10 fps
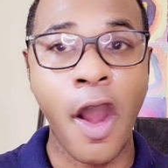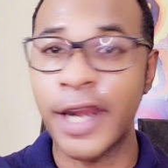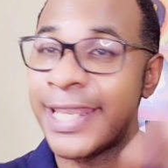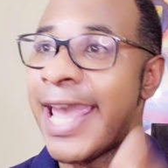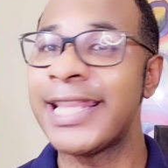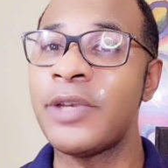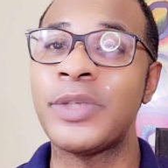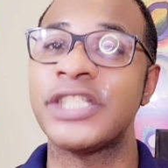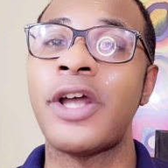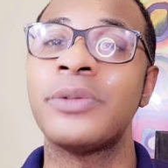R. Kelly
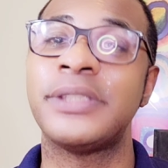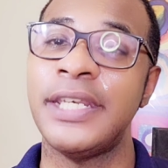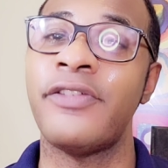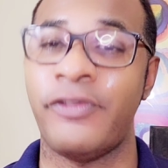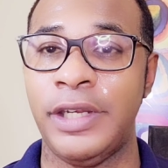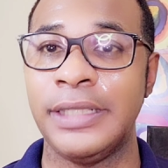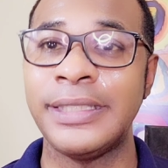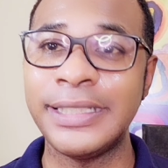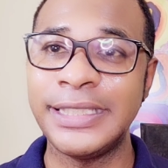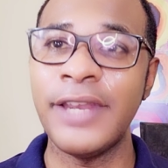was no
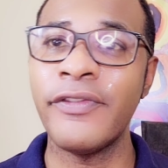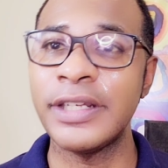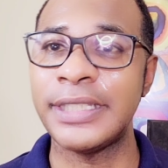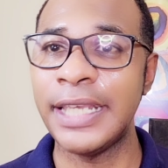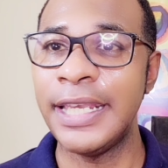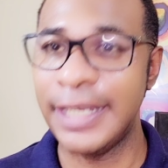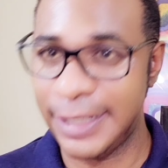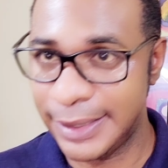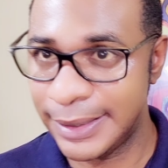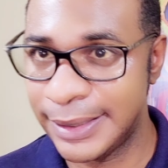different. The difference
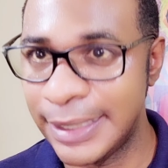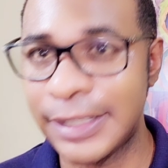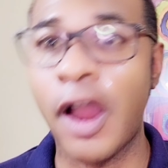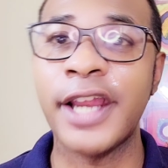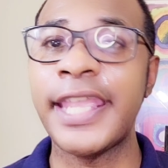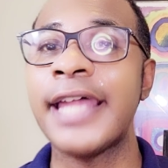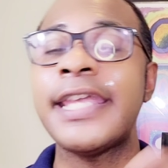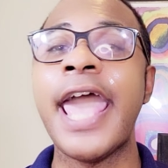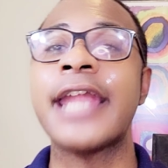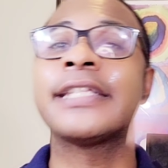is, is R.
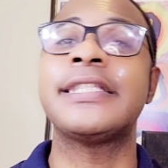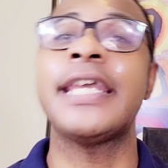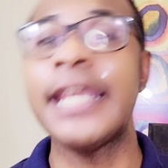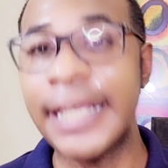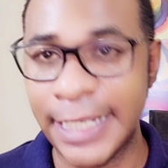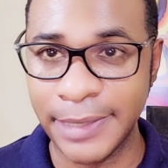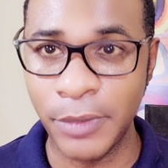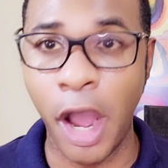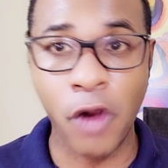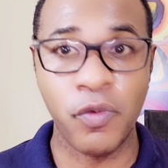Kelly had a
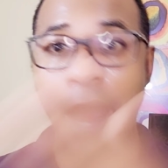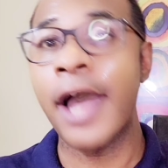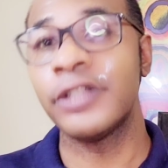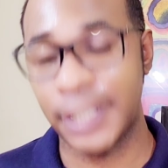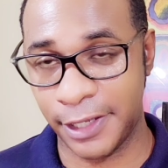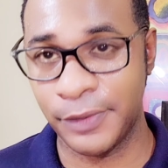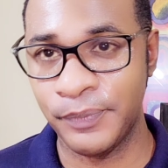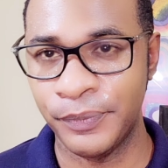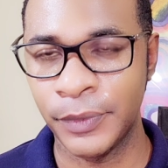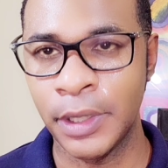team around
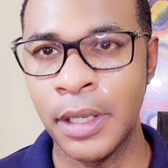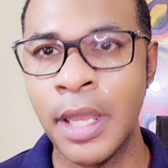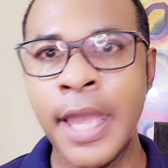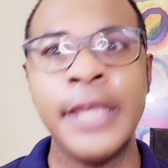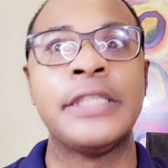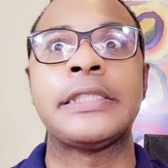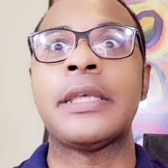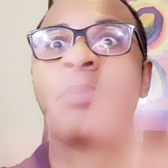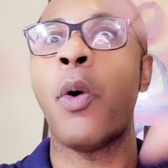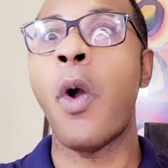him
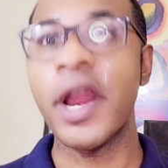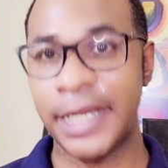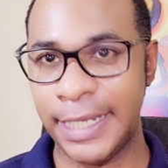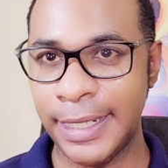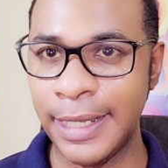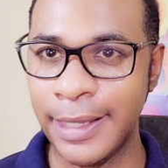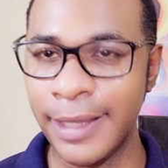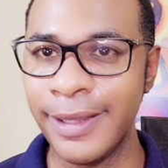supporting